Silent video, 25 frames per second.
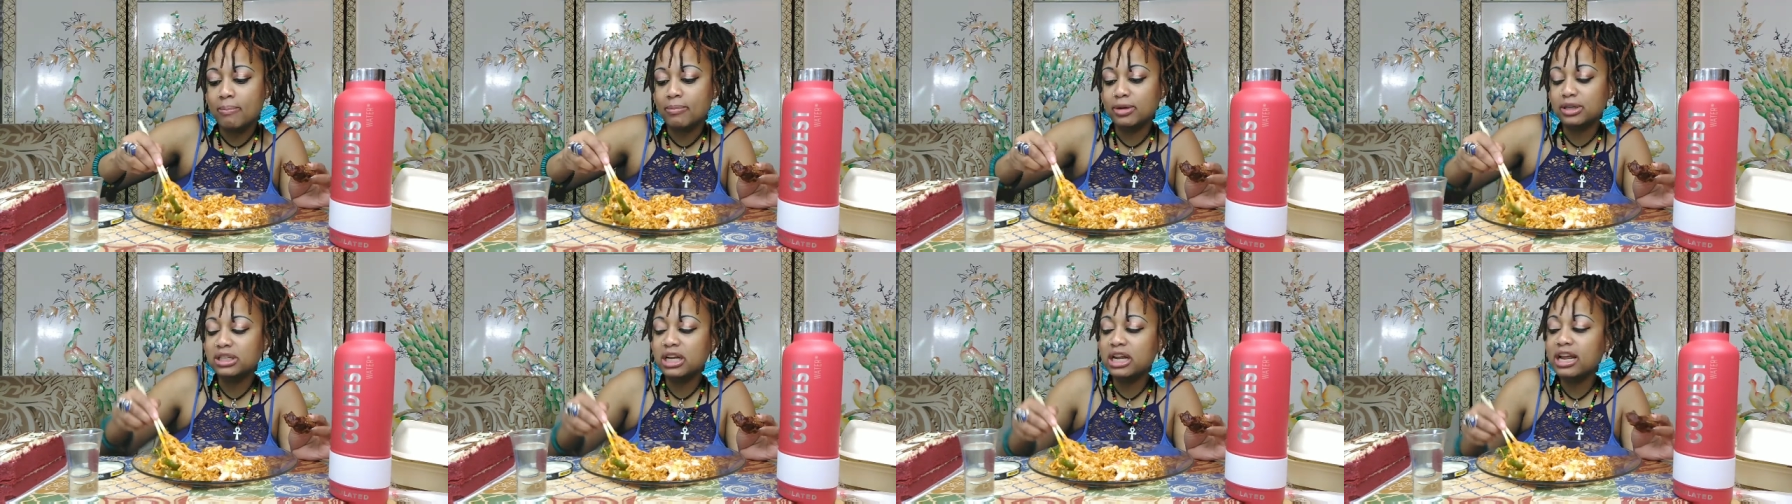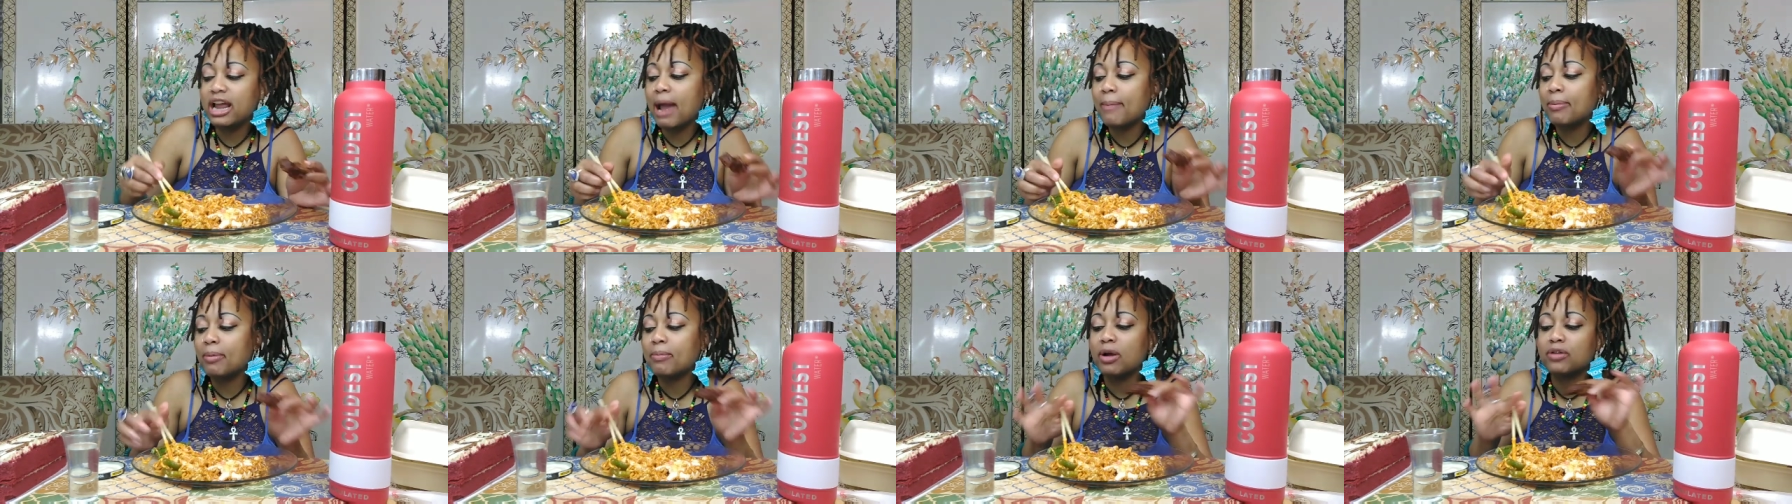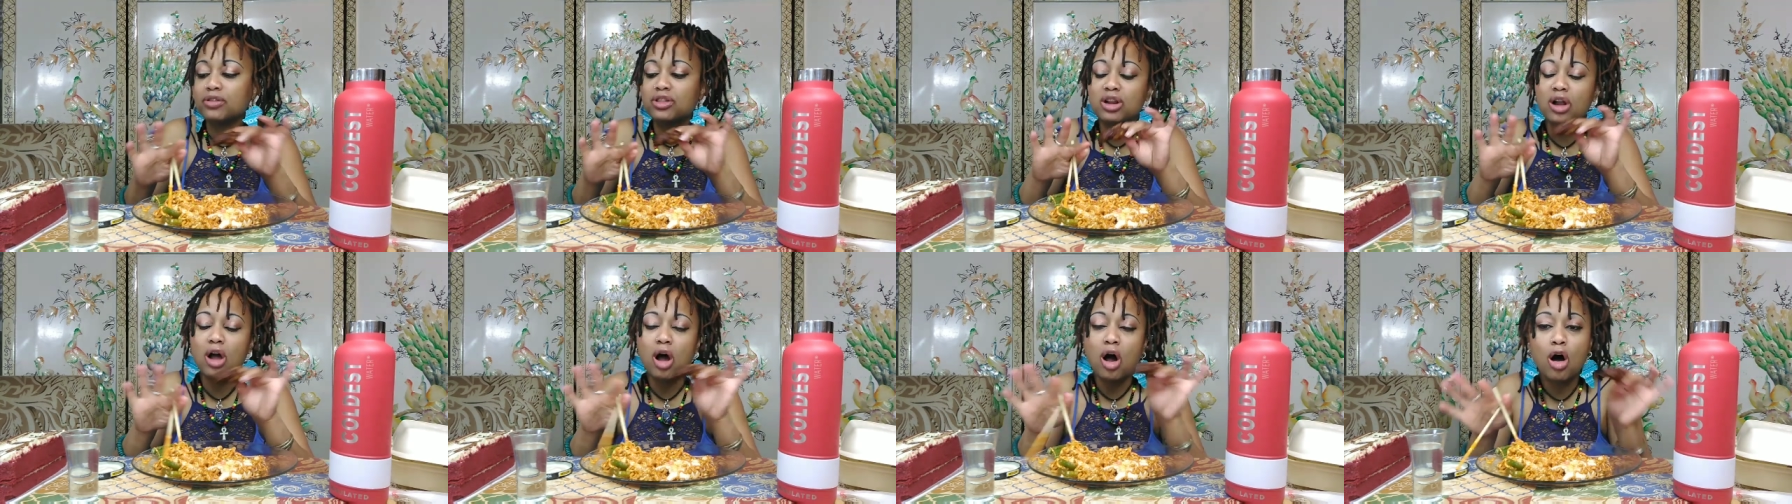i'm gonna sing happy
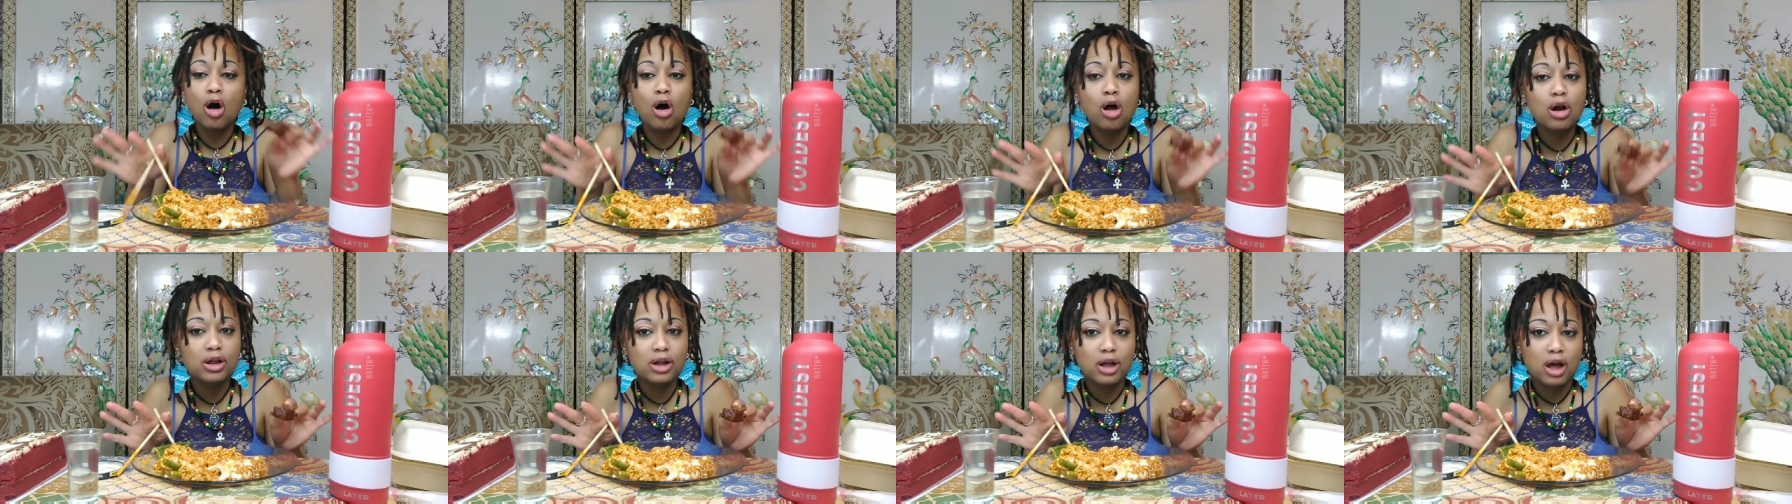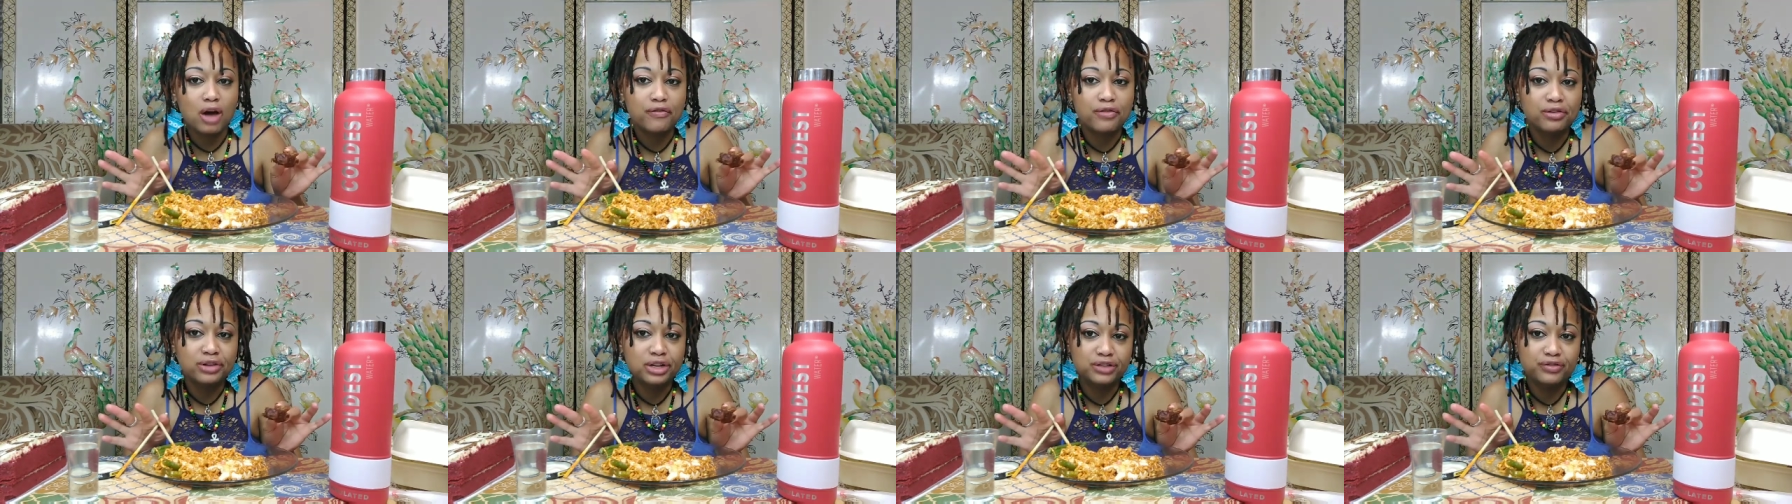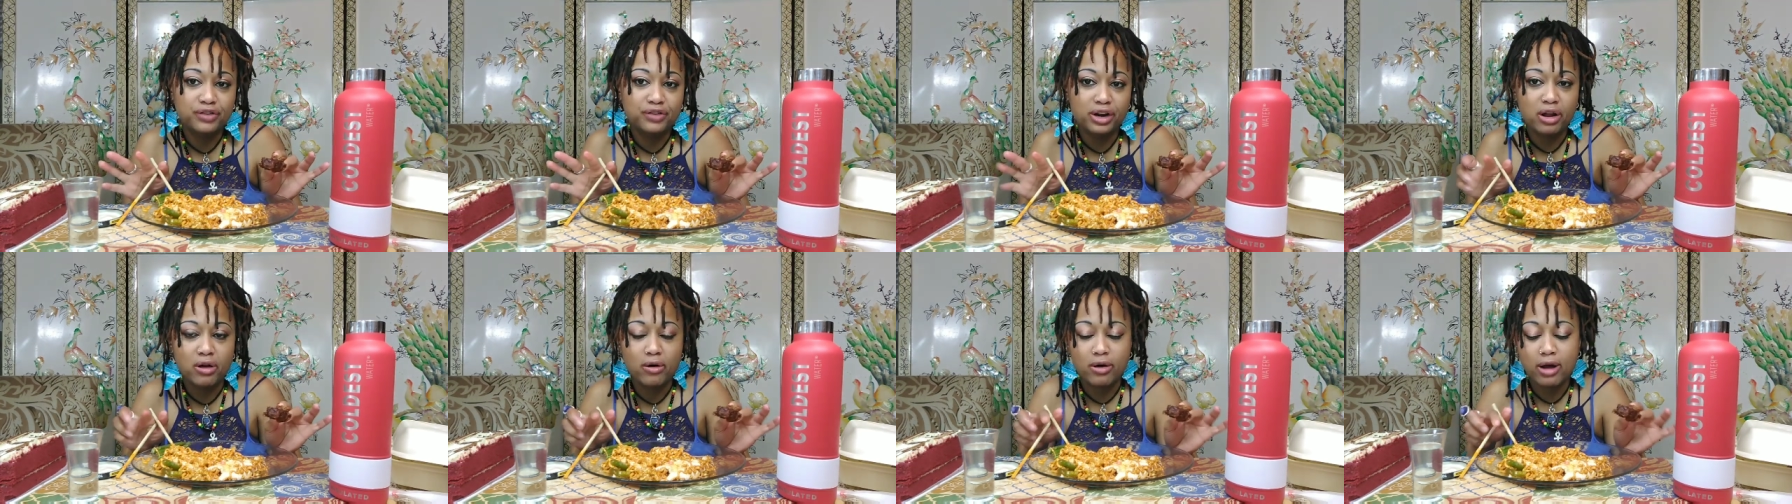birthday to all of y'all for
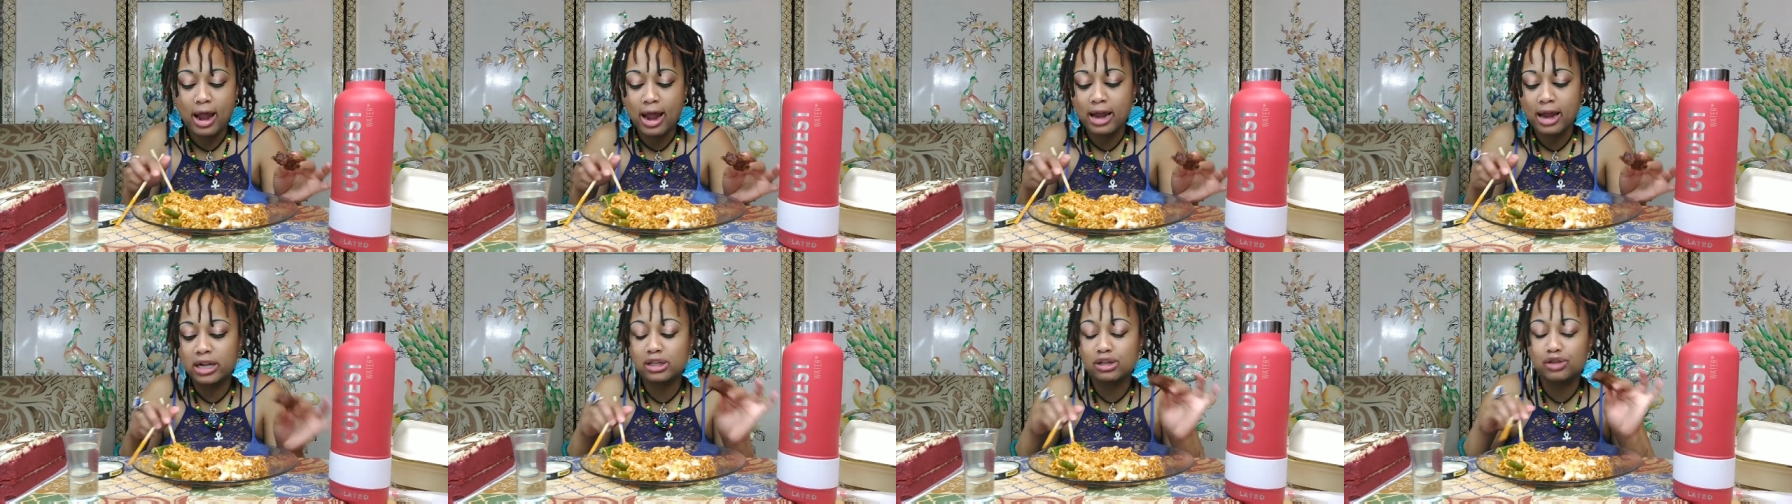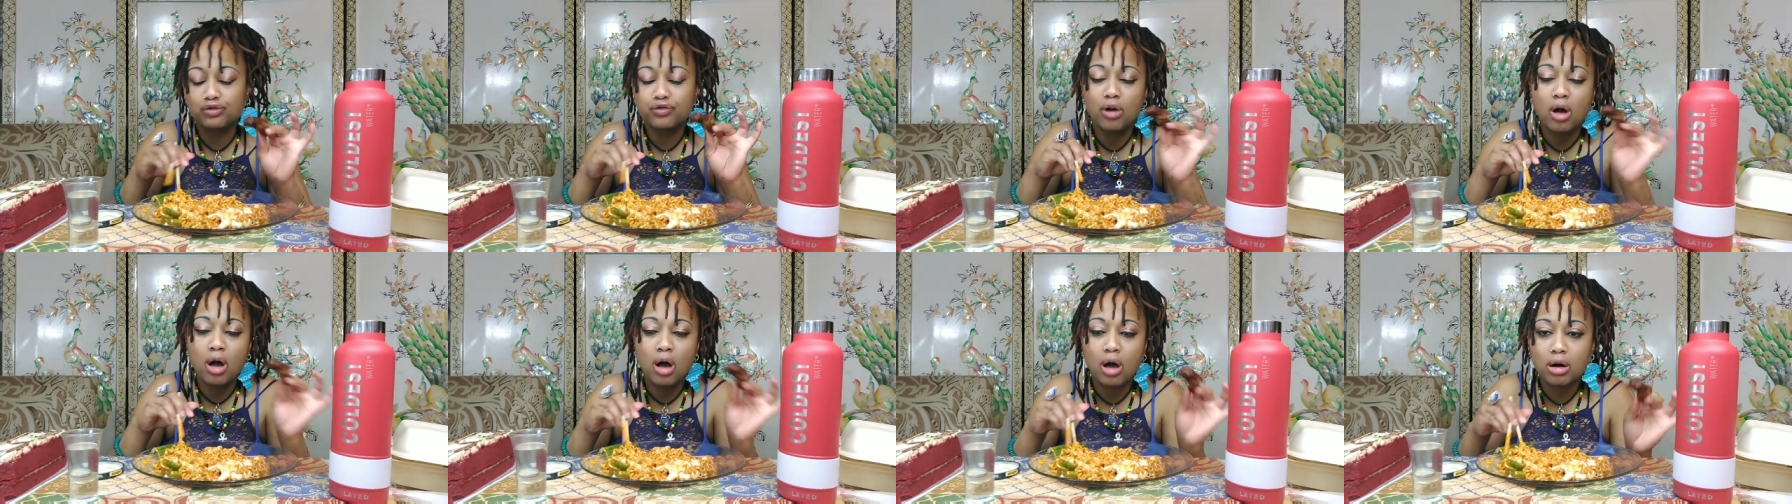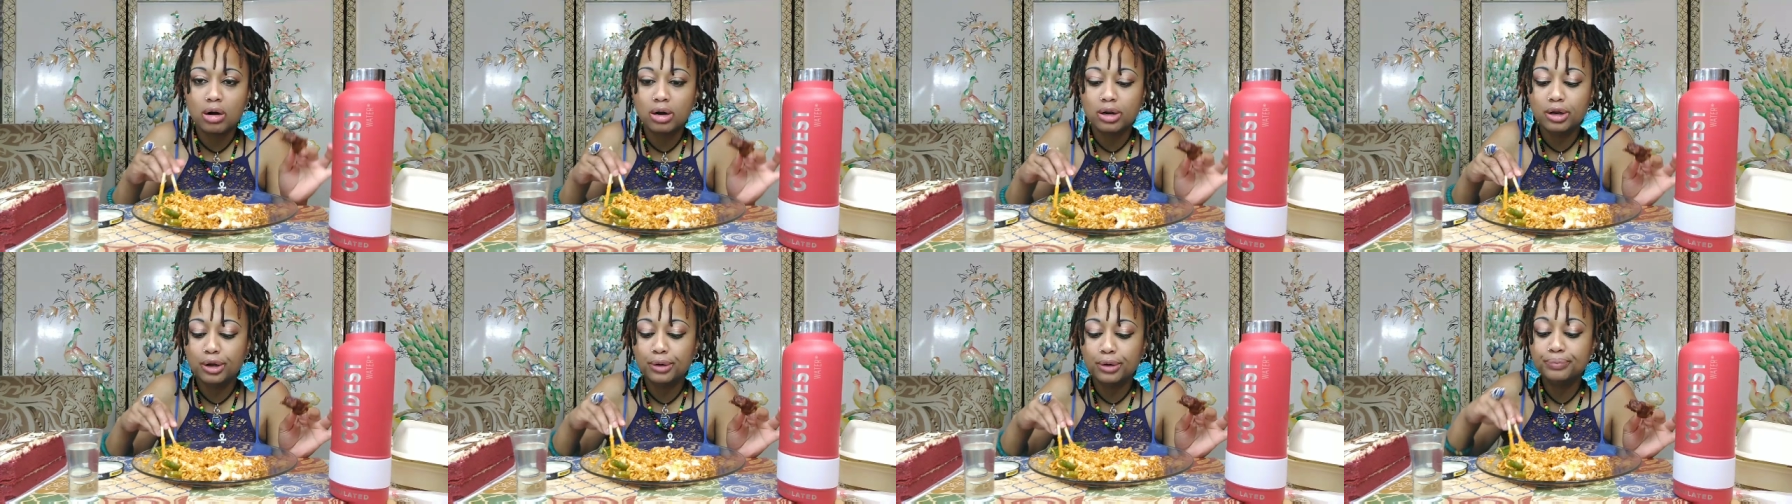this video okay this is for
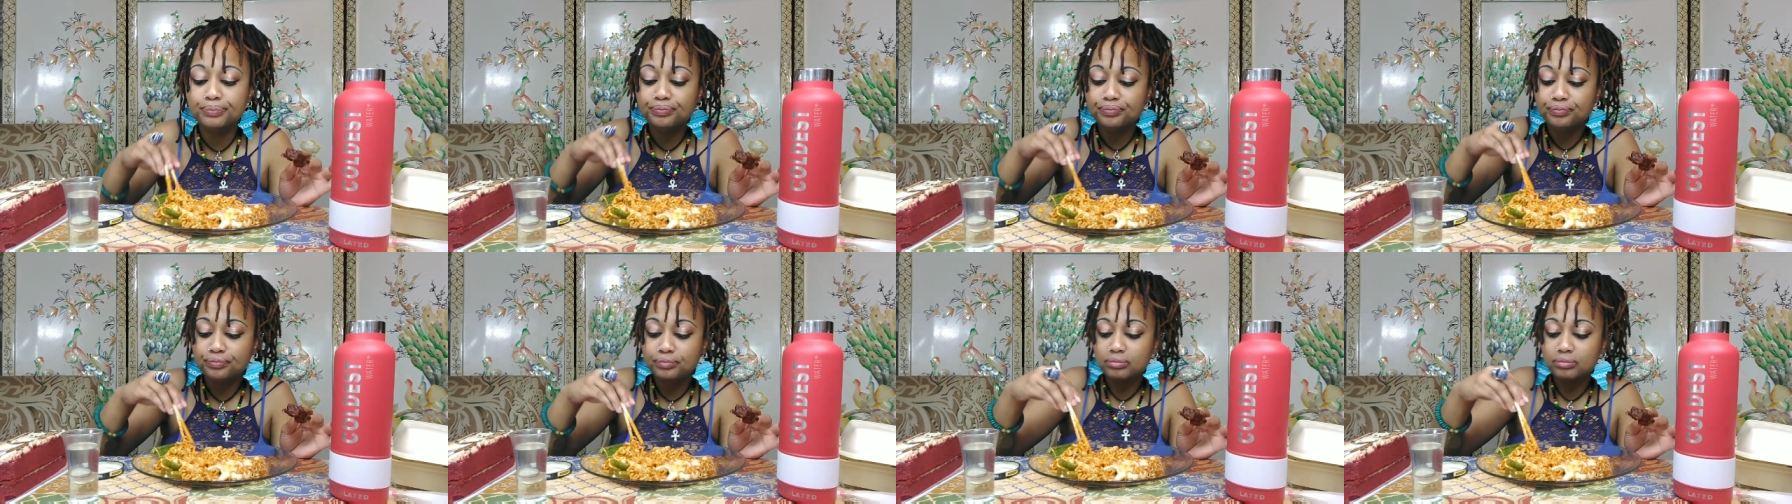all of you